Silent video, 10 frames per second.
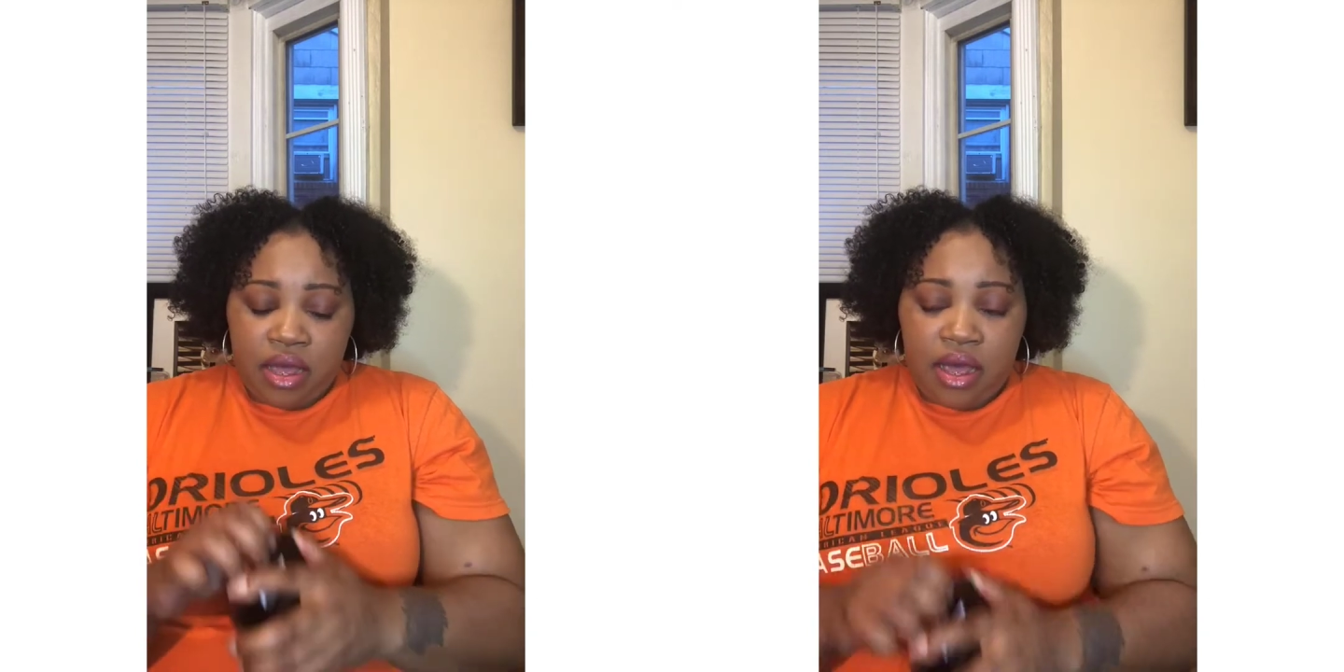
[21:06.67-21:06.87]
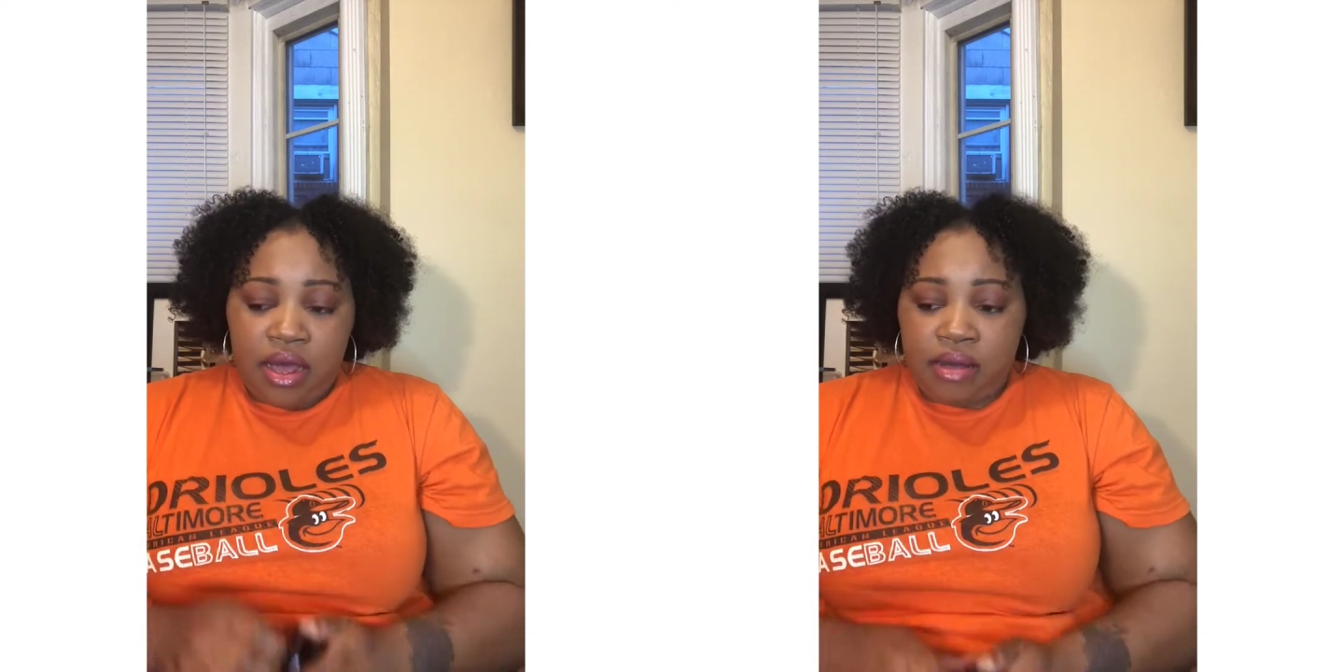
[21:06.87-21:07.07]

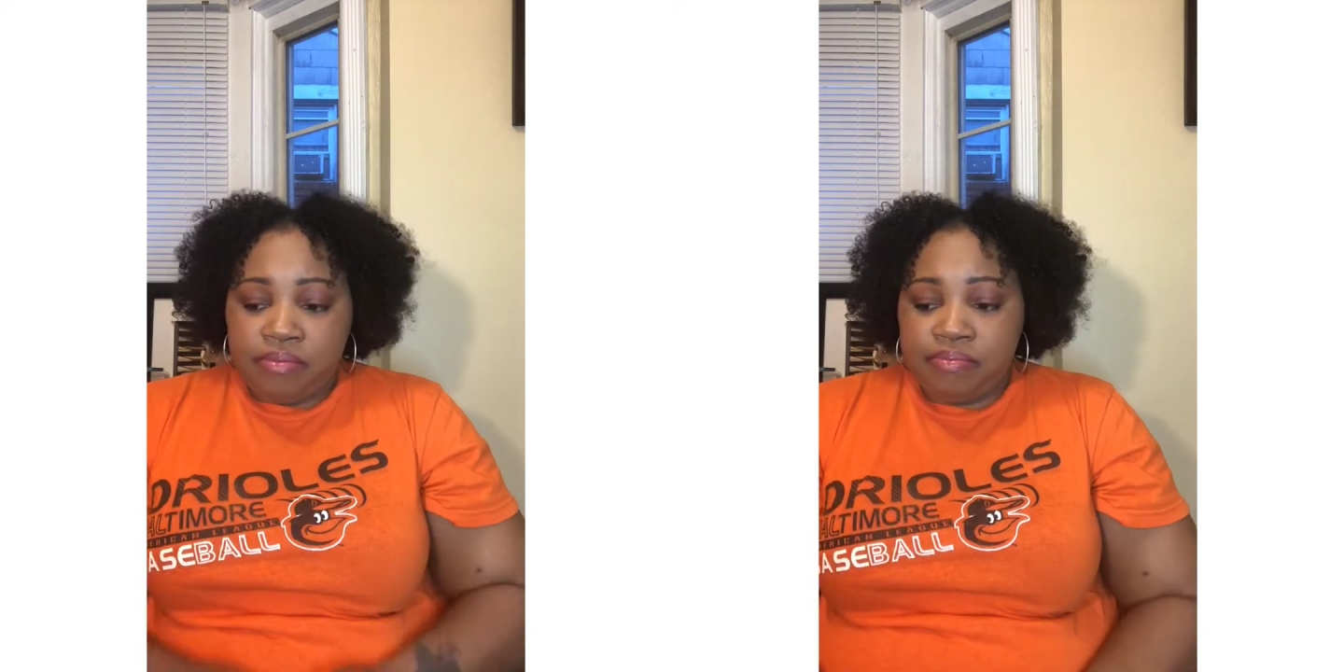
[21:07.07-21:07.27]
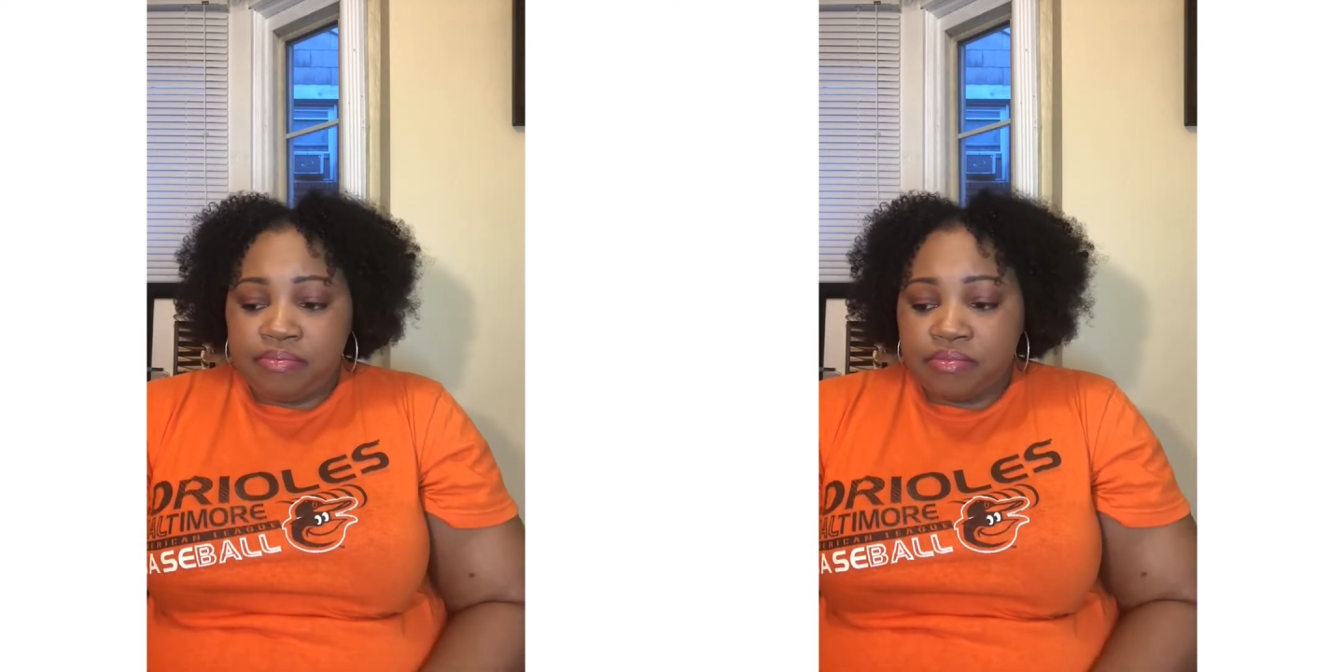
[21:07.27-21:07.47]

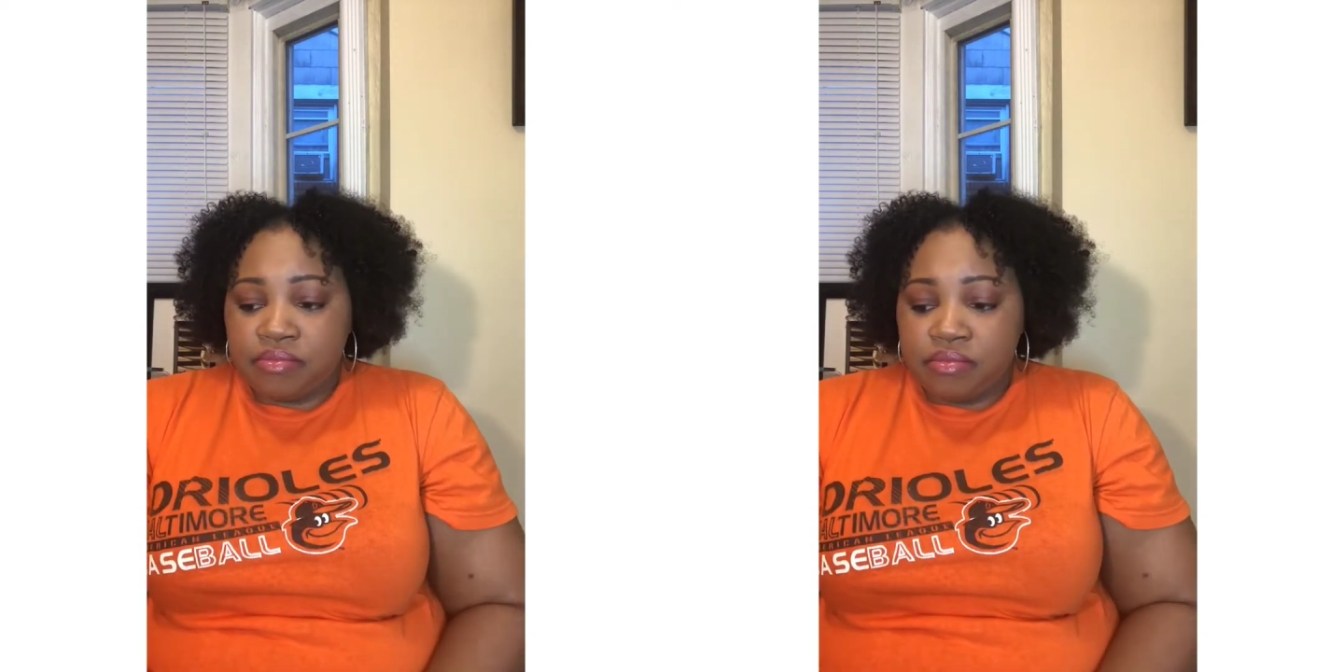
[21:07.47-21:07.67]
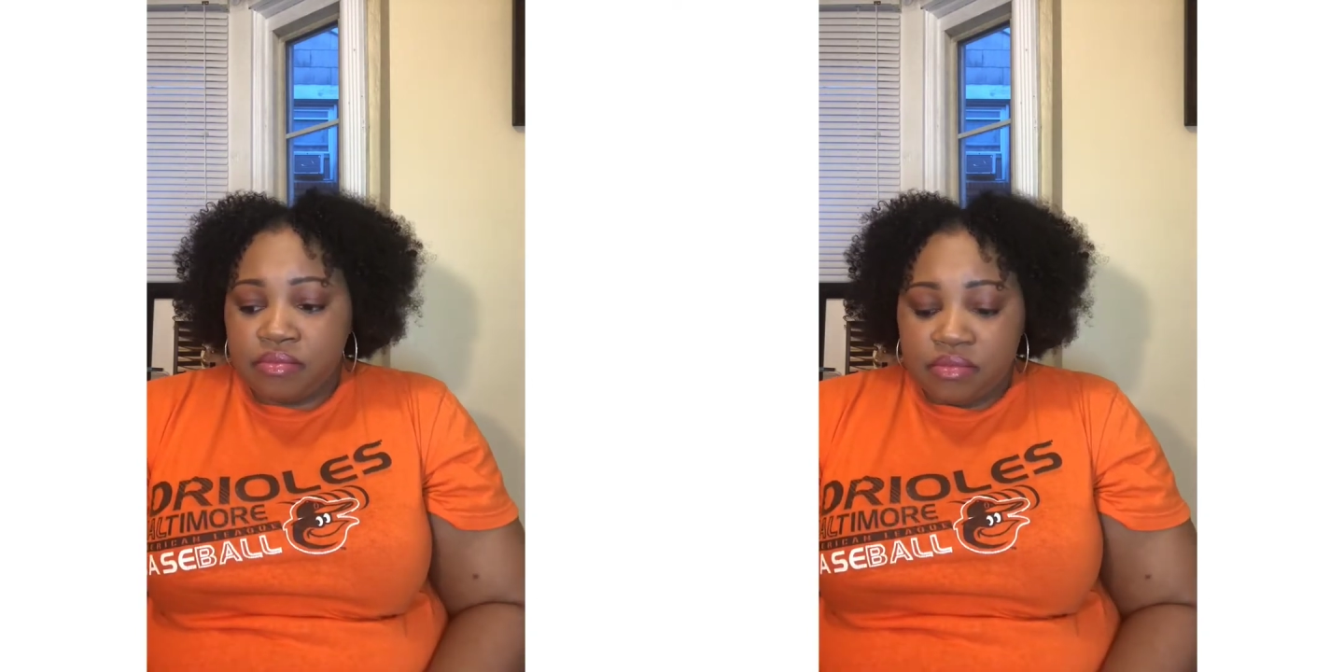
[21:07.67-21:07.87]

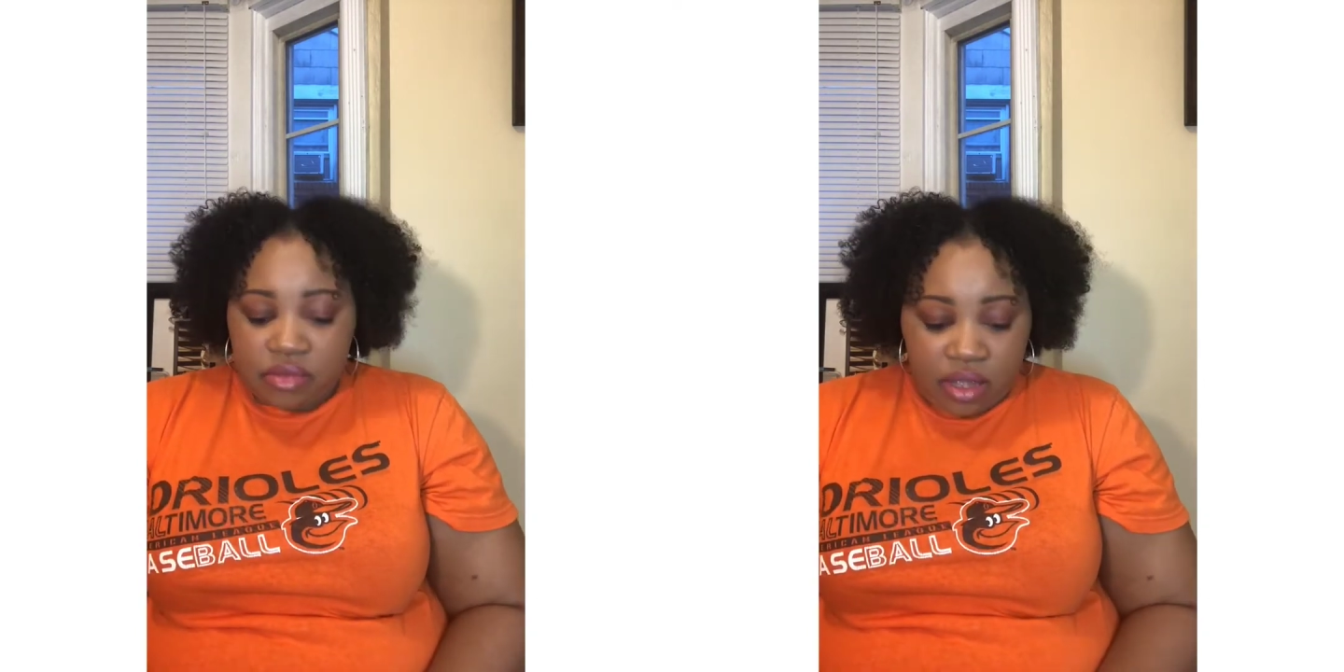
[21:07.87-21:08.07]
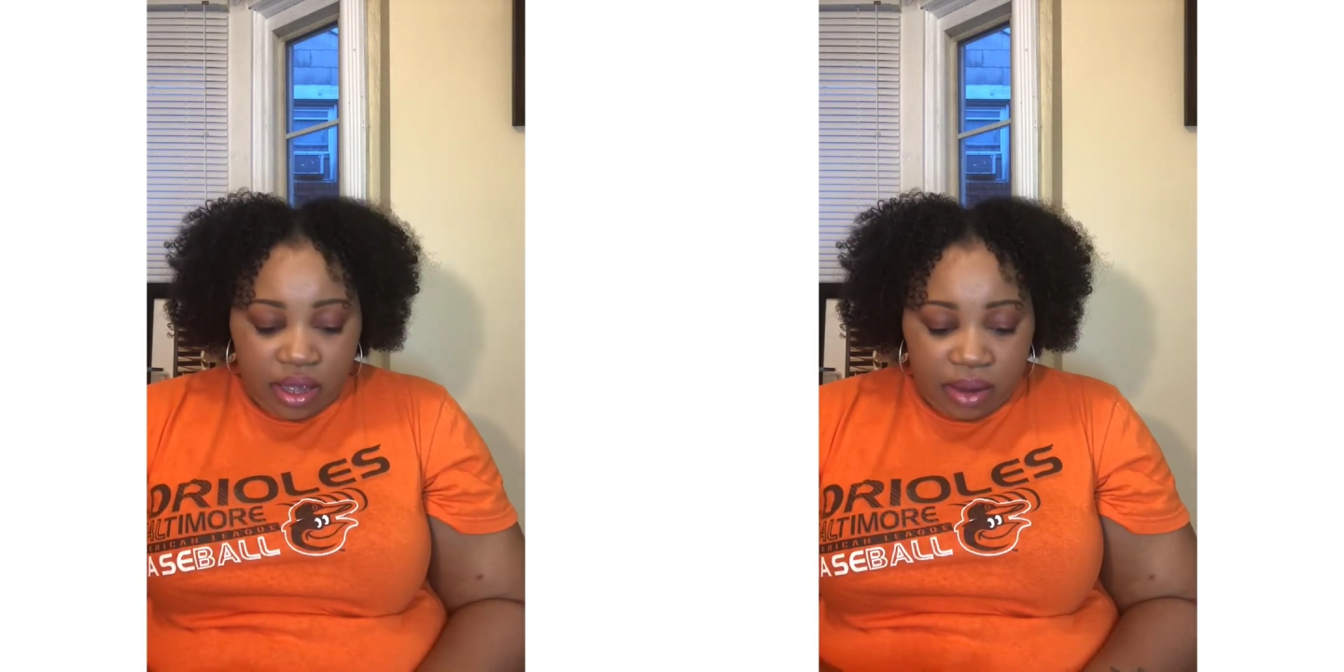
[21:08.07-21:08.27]

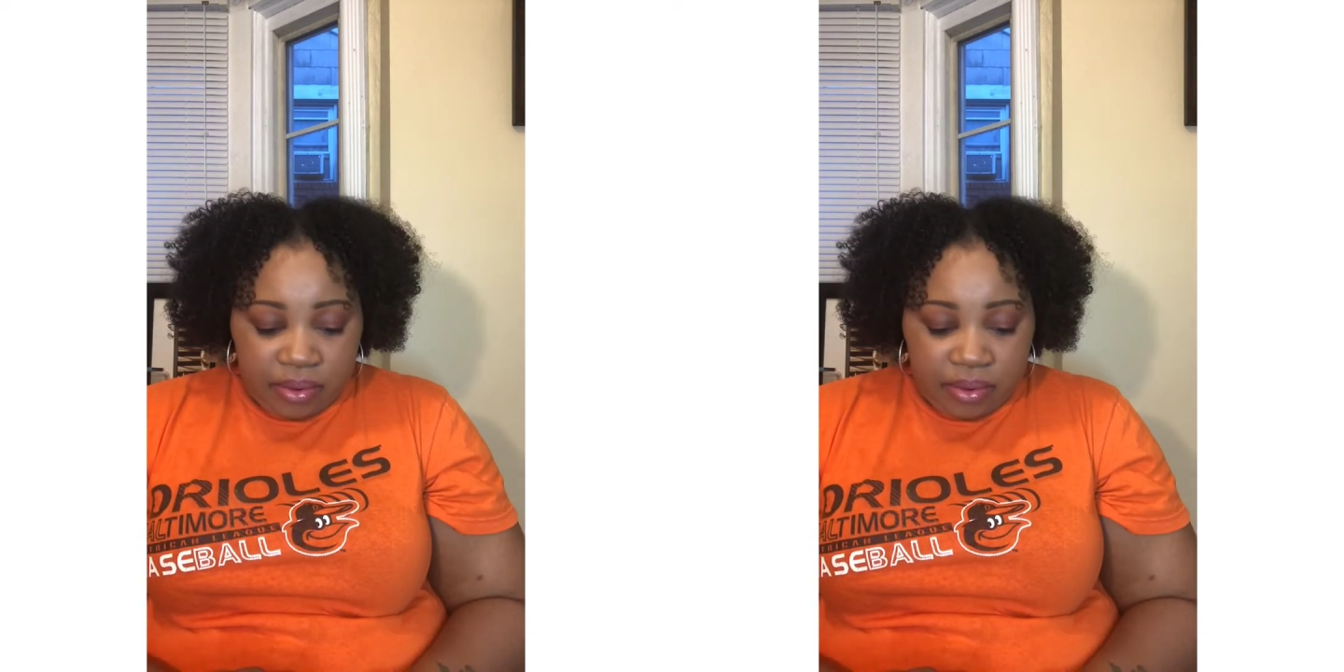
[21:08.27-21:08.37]
Yeah,